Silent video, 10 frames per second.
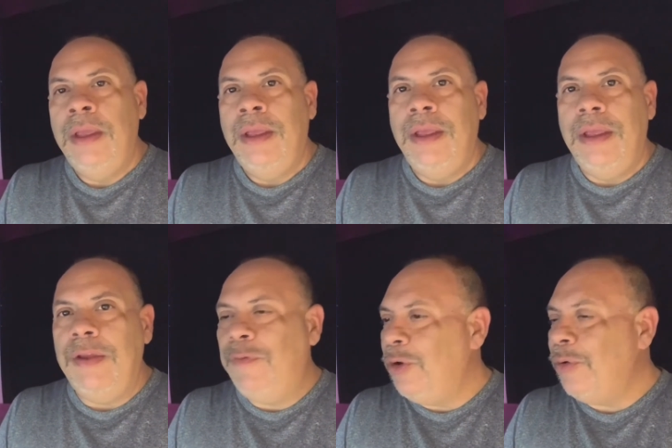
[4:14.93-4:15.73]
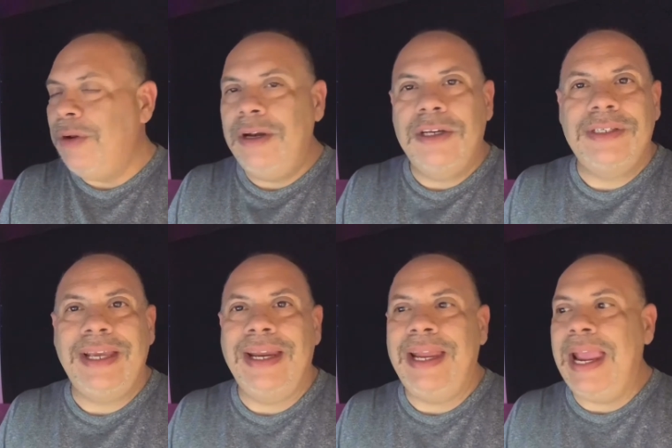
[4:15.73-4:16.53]
if you don't
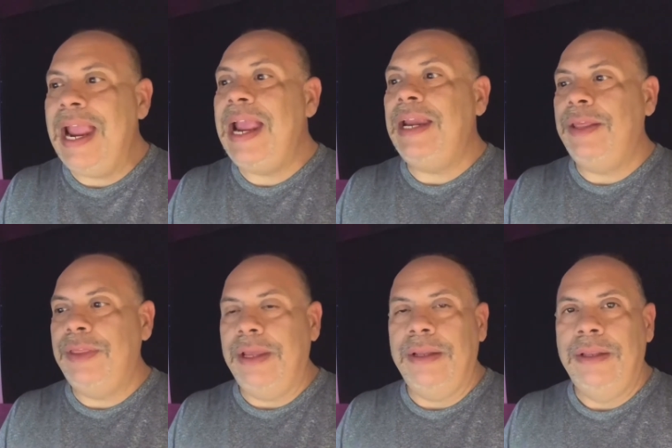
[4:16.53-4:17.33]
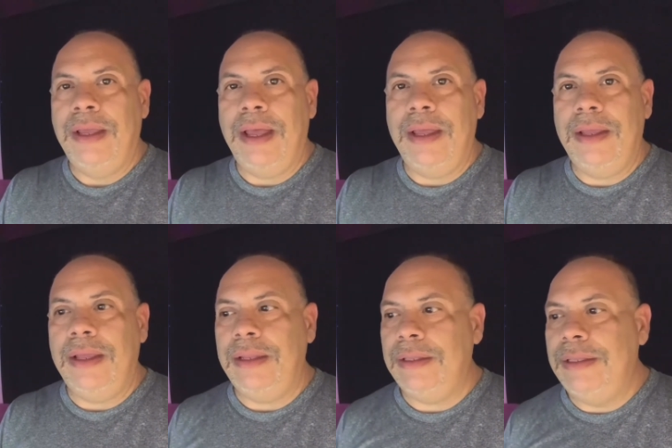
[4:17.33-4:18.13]
understand anything,
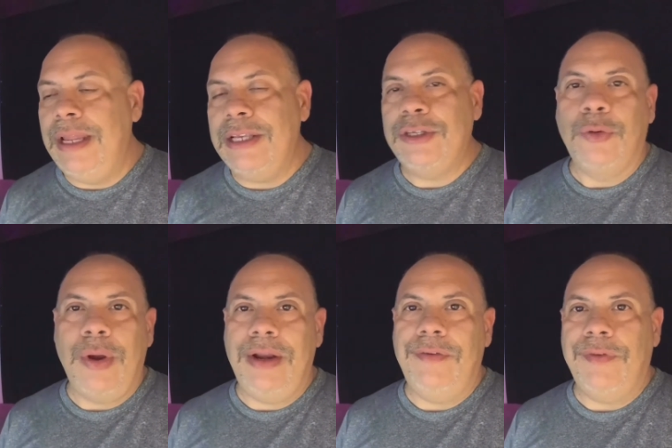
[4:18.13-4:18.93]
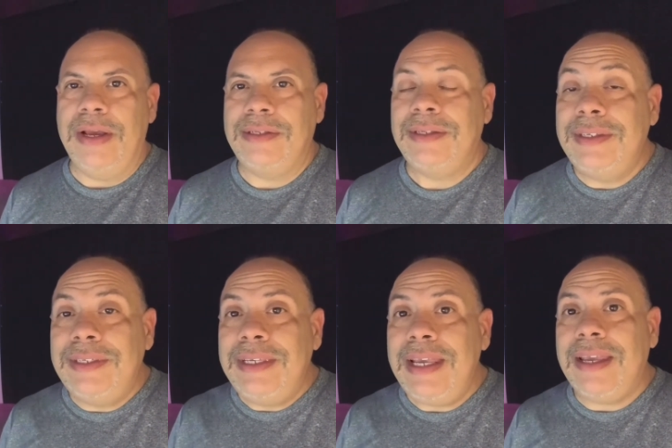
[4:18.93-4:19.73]
there's a great advice.
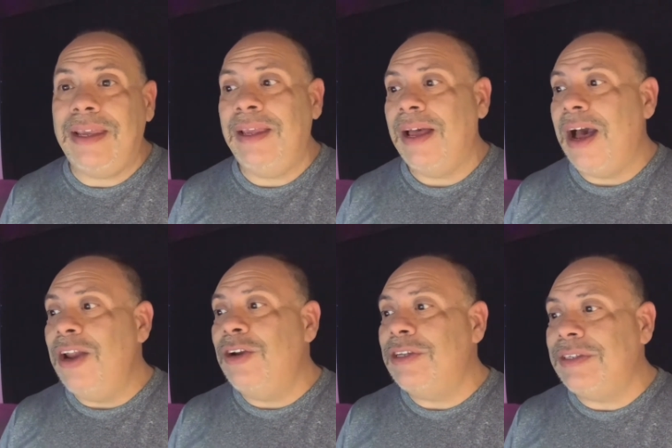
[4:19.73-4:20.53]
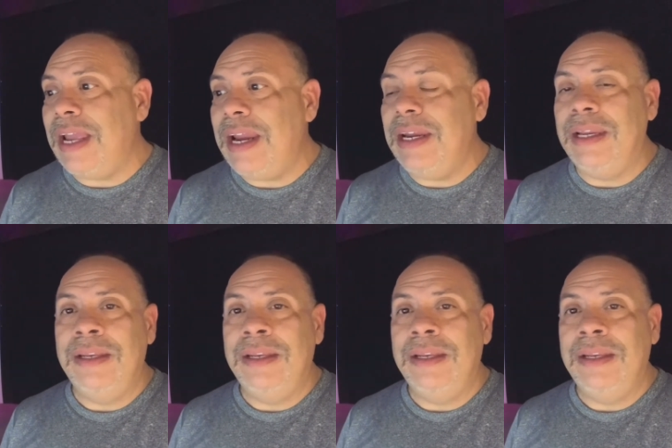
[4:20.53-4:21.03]
Seek understanding.